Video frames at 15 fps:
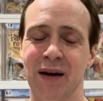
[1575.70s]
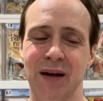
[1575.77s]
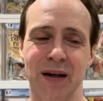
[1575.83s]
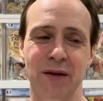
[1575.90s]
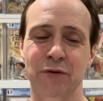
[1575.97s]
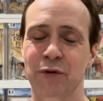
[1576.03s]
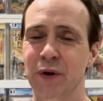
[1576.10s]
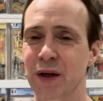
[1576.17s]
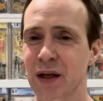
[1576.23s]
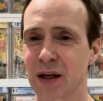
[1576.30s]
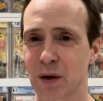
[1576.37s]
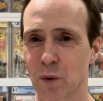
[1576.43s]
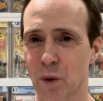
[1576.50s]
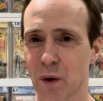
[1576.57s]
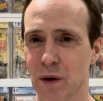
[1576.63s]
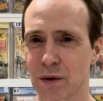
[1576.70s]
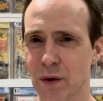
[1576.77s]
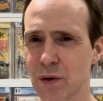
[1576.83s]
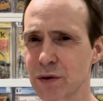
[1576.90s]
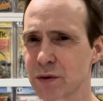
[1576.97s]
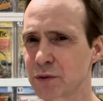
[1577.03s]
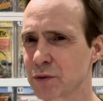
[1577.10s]
Infinity War.
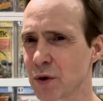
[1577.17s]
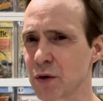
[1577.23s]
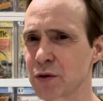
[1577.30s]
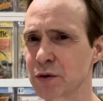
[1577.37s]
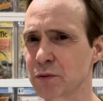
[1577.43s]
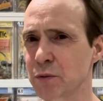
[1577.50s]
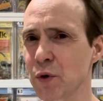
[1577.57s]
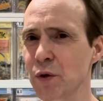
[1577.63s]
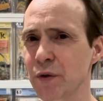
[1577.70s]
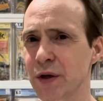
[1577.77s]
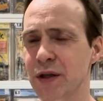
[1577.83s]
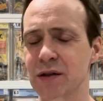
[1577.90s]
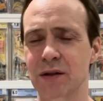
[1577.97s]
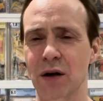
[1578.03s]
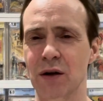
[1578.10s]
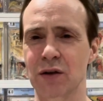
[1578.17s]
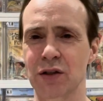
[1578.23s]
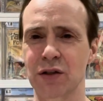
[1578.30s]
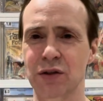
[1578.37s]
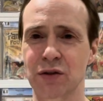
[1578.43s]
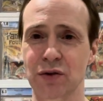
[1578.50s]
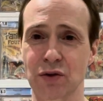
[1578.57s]
Those movies are
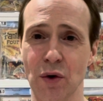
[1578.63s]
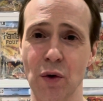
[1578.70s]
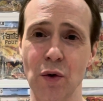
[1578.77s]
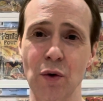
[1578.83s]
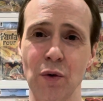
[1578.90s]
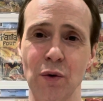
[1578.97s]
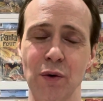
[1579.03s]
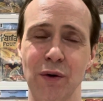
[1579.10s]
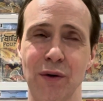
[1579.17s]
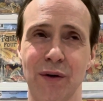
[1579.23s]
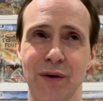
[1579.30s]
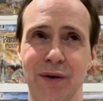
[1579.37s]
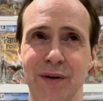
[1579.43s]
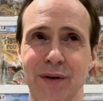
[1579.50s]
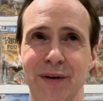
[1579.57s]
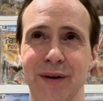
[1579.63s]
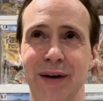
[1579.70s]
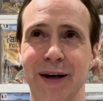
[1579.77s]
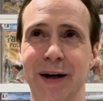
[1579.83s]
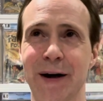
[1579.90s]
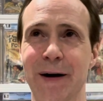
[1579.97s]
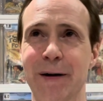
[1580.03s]
just so
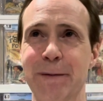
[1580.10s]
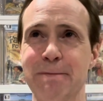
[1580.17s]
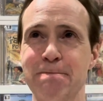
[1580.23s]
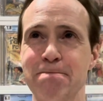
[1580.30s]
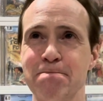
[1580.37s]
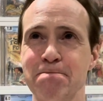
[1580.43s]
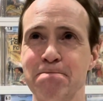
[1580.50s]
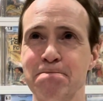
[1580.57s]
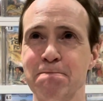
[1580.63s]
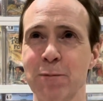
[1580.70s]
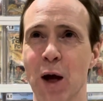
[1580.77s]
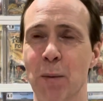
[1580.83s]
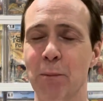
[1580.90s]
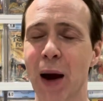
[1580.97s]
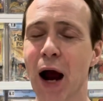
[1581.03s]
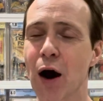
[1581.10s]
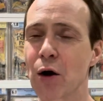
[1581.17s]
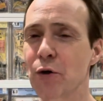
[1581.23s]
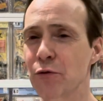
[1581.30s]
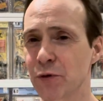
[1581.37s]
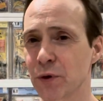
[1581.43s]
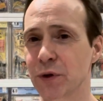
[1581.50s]

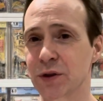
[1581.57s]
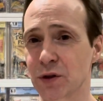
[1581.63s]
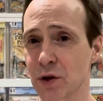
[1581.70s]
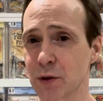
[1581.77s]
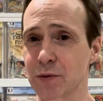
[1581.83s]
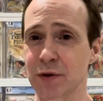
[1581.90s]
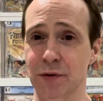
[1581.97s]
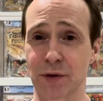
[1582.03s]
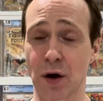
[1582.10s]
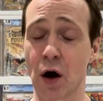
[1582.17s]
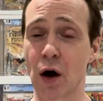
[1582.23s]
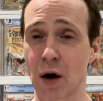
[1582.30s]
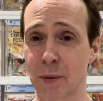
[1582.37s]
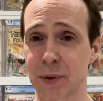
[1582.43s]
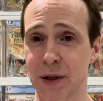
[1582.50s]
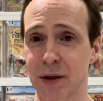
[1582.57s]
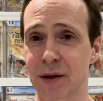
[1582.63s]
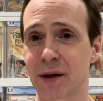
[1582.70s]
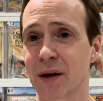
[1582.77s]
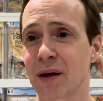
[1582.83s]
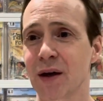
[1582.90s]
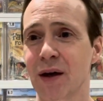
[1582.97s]
powerful in terms of the hobby
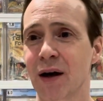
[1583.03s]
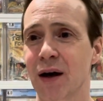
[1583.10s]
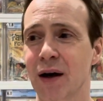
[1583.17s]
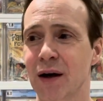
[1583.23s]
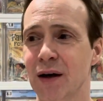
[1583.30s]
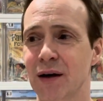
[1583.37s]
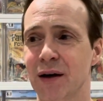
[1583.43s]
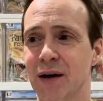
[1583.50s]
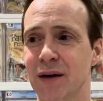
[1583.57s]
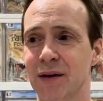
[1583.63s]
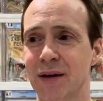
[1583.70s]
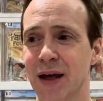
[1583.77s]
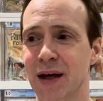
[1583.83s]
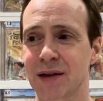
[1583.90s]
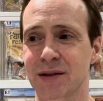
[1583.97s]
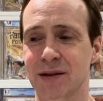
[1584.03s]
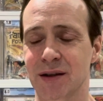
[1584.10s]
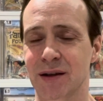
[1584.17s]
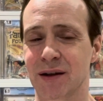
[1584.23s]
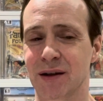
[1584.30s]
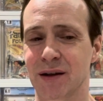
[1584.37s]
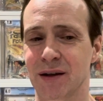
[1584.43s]
that,
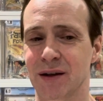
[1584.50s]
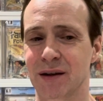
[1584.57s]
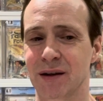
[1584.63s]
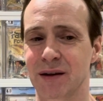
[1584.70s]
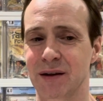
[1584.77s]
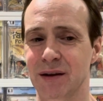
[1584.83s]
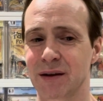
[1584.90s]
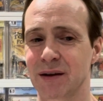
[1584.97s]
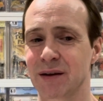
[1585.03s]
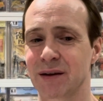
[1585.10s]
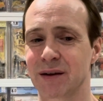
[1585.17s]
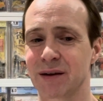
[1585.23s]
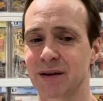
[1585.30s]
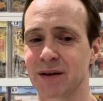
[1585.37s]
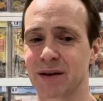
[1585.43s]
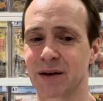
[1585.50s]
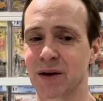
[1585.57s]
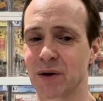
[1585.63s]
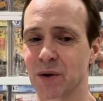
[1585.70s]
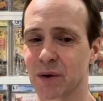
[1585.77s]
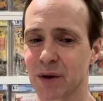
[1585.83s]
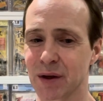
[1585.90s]
you
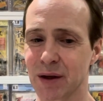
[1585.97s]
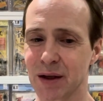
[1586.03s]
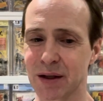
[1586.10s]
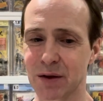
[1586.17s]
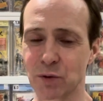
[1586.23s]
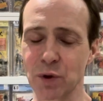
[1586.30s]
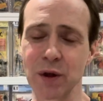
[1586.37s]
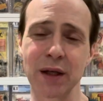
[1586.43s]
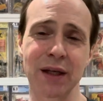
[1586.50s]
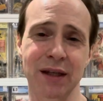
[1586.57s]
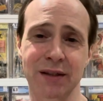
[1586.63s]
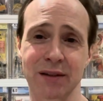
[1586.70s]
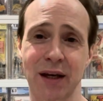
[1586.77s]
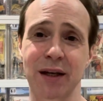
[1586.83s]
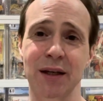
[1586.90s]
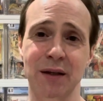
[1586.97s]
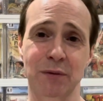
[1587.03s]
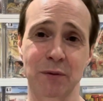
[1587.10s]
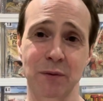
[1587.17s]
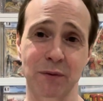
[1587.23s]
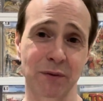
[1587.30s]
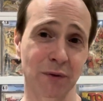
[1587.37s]
know, it really excited
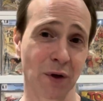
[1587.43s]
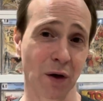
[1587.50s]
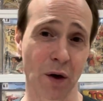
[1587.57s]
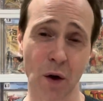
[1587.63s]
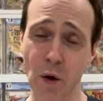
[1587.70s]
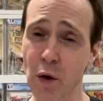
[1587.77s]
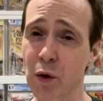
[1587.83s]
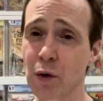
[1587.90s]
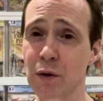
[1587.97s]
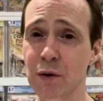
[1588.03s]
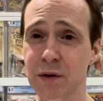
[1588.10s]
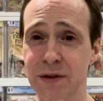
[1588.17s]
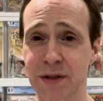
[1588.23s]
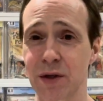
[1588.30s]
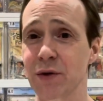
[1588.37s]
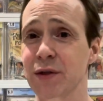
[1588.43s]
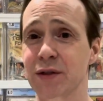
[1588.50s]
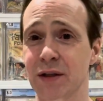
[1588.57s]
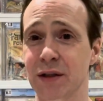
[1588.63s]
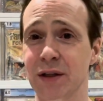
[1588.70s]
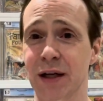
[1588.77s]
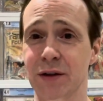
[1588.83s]
whole series
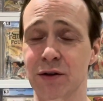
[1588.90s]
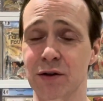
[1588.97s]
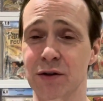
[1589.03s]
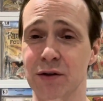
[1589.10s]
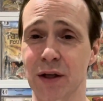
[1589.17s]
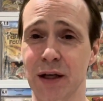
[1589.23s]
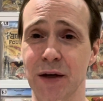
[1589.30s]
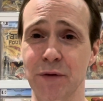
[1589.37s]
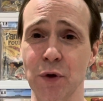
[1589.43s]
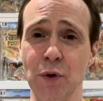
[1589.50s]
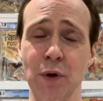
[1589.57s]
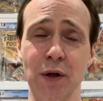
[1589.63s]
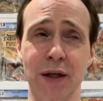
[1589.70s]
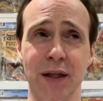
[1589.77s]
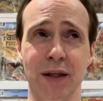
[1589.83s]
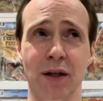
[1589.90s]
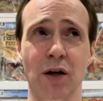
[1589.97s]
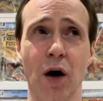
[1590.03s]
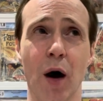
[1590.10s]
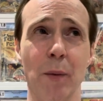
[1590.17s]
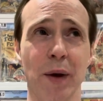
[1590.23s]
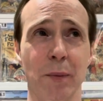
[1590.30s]
of collectors. Like, if you look at the
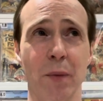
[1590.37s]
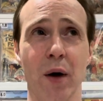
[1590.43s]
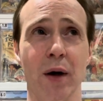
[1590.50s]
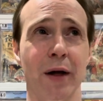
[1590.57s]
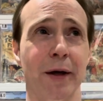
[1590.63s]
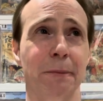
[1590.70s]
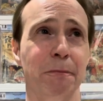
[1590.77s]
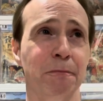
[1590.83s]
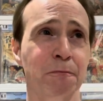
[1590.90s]
comic market